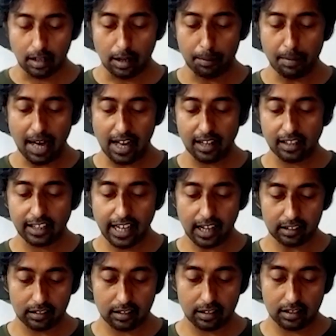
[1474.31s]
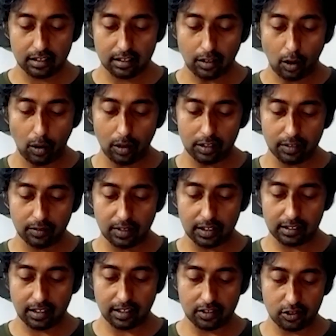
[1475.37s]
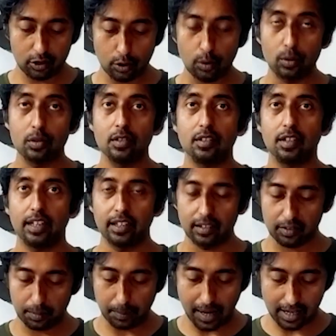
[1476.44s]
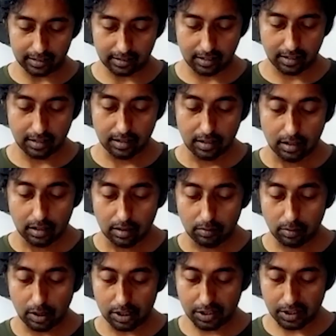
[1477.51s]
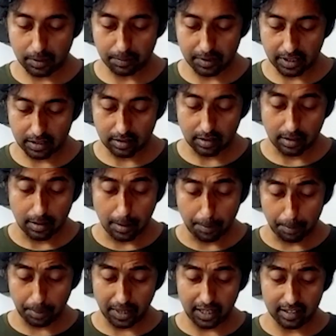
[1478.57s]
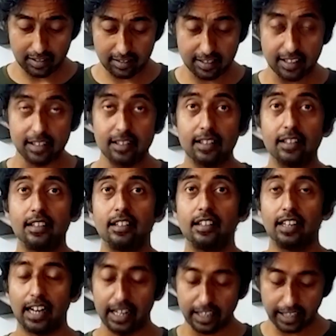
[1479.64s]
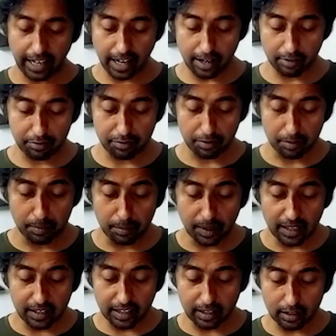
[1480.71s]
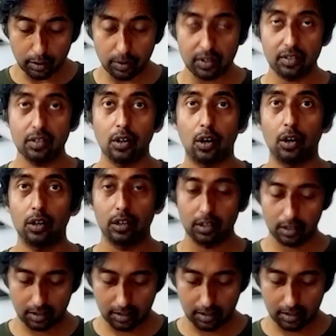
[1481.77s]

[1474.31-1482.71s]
A man gathered all the worthless stones in his path, worshipped it, praised it, and gave meaning to his God.